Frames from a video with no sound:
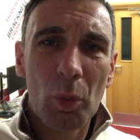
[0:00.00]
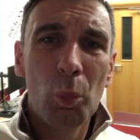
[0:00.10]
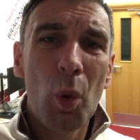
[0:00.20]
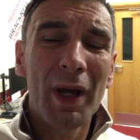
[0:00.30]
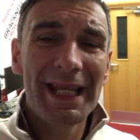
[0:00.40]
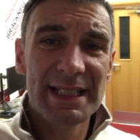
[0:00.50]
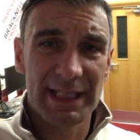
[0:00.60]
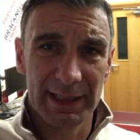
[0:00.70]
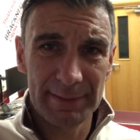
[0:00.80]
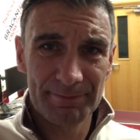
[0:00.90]
Why is
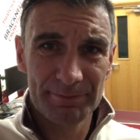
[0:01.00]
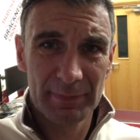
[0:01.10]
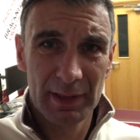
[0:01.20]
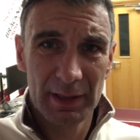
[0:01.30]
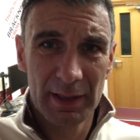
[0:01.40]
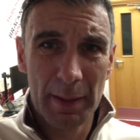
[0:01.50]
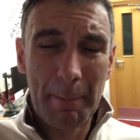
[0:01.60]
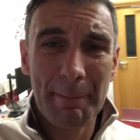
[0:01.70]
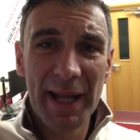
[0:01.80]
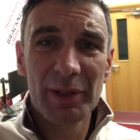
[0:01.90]
it
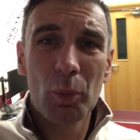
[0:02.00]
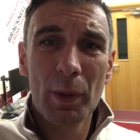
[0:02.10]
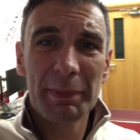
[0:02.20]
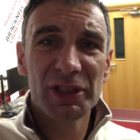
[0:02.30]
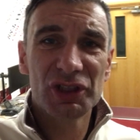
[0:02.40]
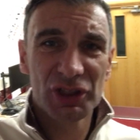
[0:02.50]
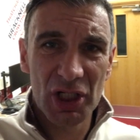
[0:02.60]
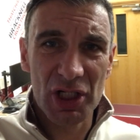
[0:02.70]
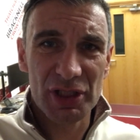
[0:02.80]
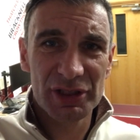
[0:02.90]
men and women's
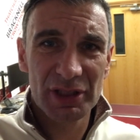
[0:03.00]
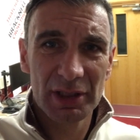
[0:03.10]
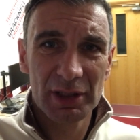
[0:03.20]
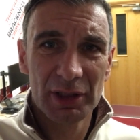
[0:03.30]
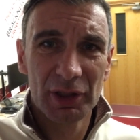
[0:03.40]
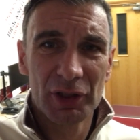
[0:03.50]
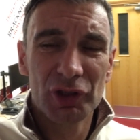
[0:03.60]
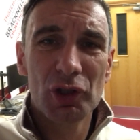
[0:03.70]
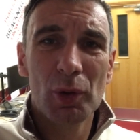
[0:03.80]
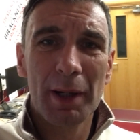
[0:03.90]
shirts
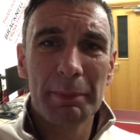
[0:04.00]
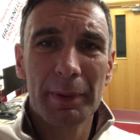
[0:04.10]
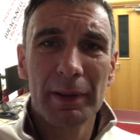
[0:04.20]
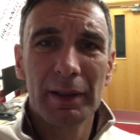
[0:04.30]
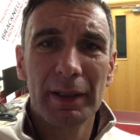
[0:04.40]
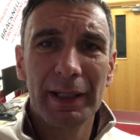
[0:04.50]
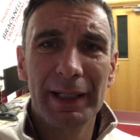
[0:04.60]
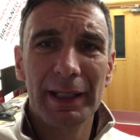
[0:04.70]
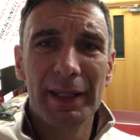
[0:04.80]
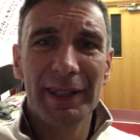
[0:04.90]
do up
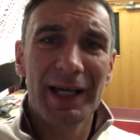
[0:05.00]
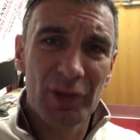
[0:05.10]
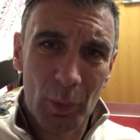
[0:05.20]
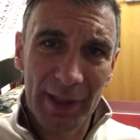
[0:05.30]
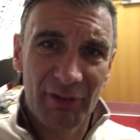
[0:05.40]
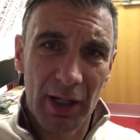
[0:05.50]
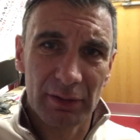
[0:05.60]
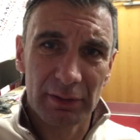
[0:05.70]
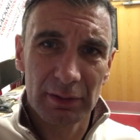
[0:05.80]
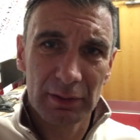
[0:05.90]
the other way
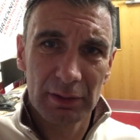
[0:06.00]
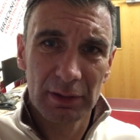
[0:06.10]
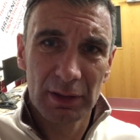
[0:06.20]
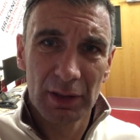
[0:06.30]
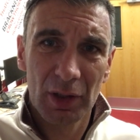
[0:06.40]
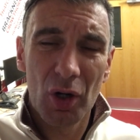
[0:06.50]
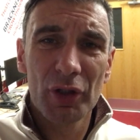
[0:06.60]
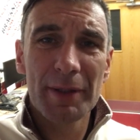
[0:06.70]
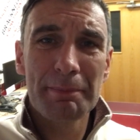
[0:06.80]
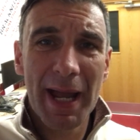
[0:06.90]
round?
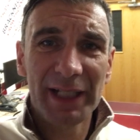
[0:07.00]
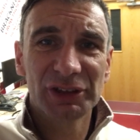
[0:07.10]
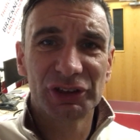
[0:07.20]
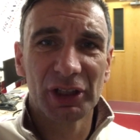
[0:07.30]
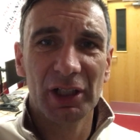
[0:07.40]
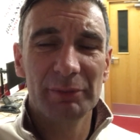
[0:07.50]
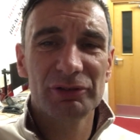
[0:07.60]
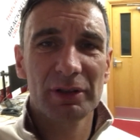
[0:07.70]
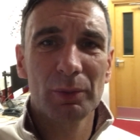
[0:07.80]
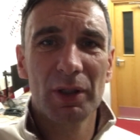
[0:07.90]
On a man's shirt, I'm
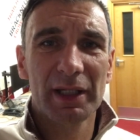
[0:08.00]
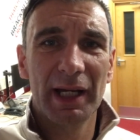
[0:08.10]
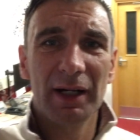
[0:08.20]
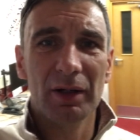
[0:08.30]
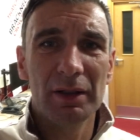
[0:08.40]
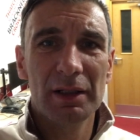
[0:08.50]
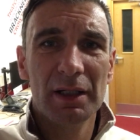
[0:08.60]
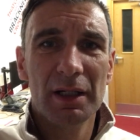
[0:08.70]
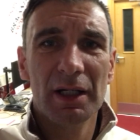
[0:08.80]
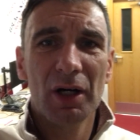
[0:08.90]
trying to work it out,
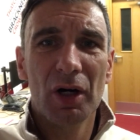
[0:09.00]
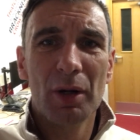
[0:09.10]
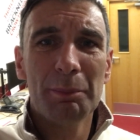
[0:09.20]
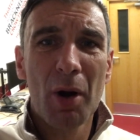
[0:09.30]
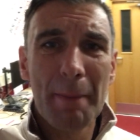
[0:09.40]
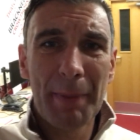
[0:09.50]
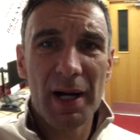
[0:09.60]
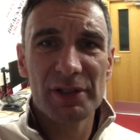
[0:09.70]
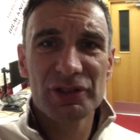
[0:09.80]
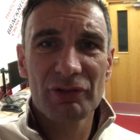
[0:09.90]
my
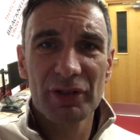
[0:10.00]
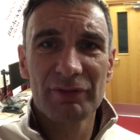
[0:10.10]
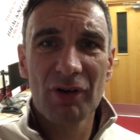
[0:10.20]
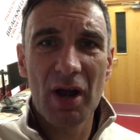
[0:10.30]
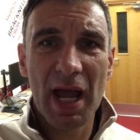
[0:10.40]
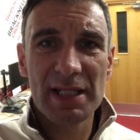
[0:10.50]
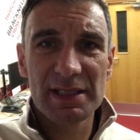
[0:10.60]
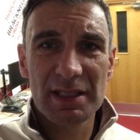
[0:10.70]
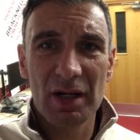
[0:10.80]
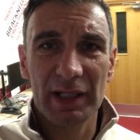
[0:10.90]
buttons are on the right-hand
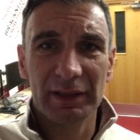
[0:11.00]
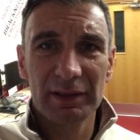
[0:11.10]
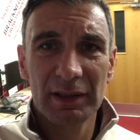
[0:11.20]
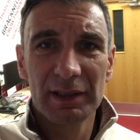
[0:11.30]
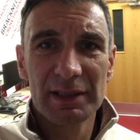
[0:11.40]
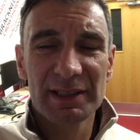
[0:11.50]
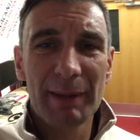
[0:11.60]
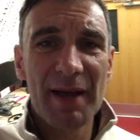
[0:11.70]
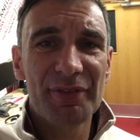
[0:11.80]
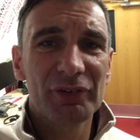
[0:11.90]
side.
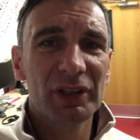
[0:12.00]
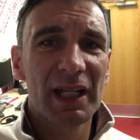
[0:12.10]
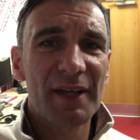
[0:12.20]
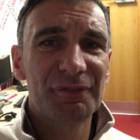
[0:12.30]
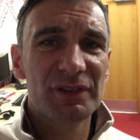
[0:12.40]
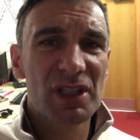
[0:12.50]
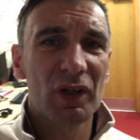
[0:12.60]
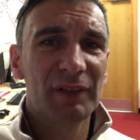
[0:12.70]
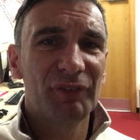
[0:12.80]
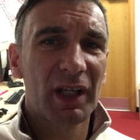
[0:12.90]
Samantha, on the left
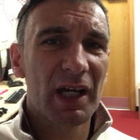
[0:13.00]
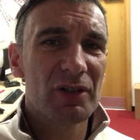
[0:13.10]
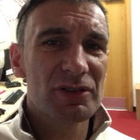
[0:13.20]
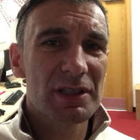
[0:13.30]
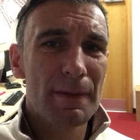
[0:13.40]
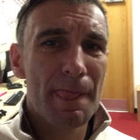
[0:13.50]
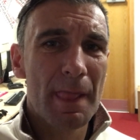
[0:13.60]
side for the girls?